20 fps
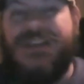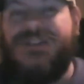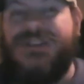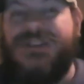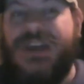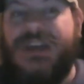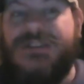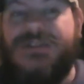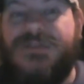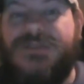a
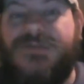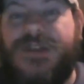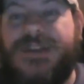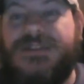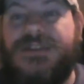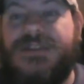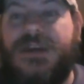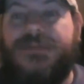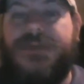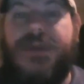chance to
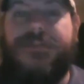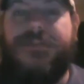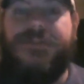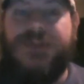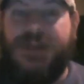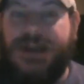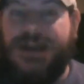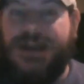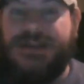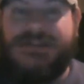rest up their
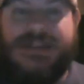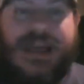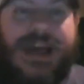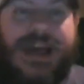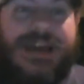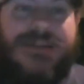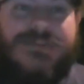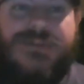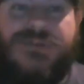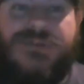players.
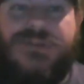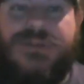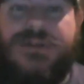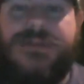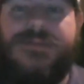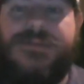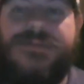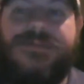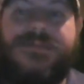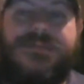Lattimore,